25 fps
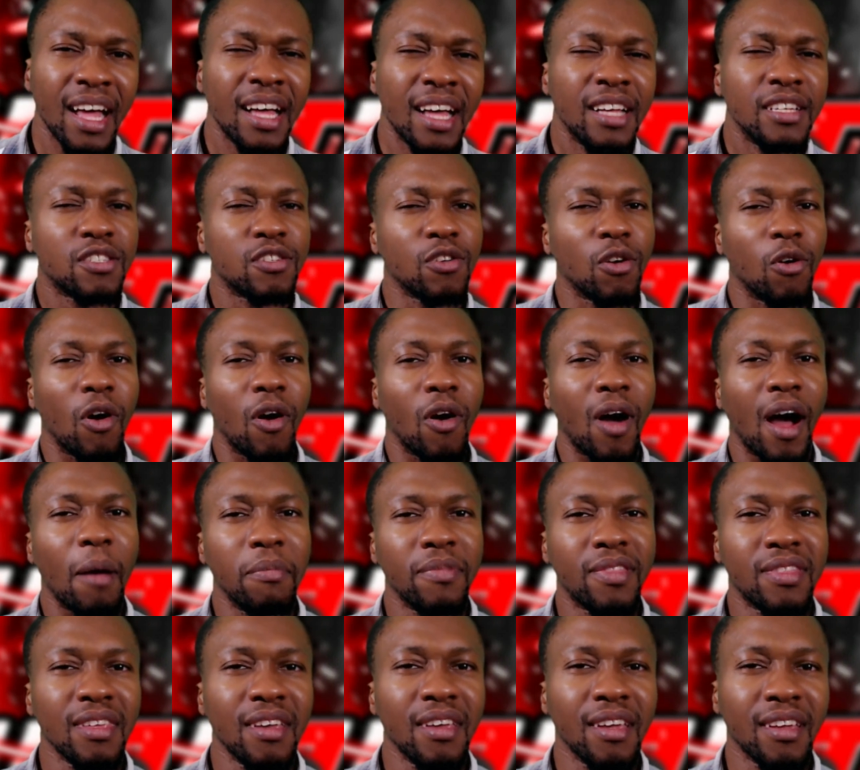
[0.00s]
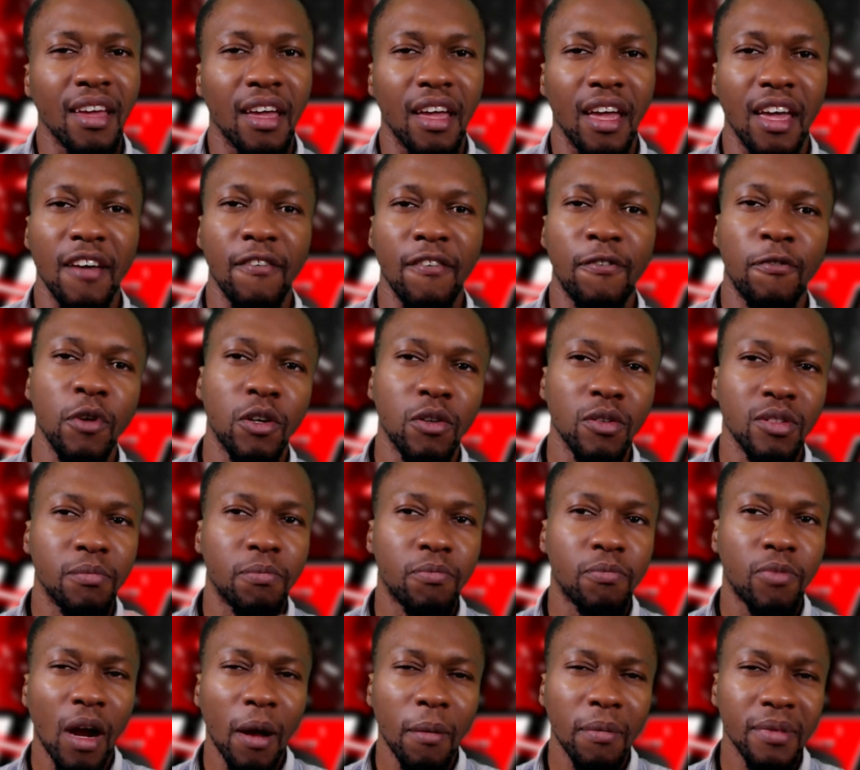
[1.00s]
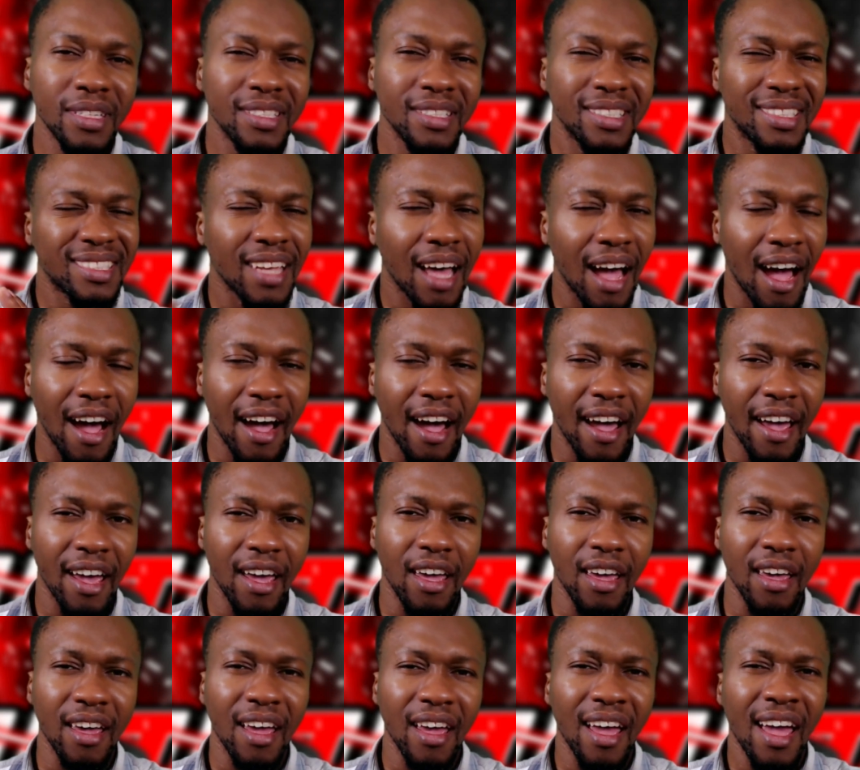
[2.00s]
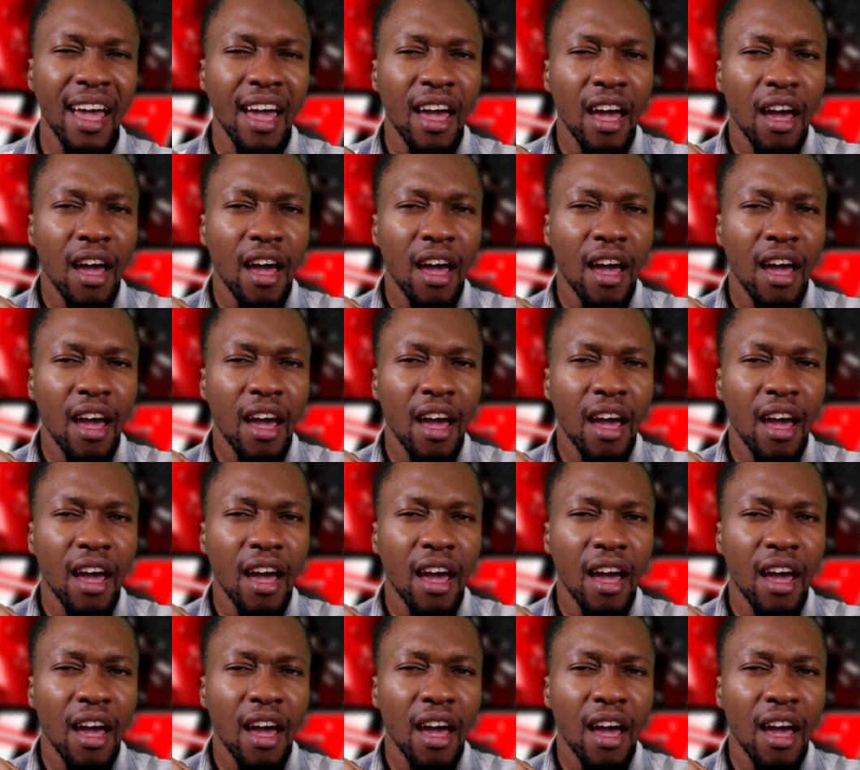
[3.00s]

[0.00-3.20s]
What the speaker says: So I'm thinking if we could probably tie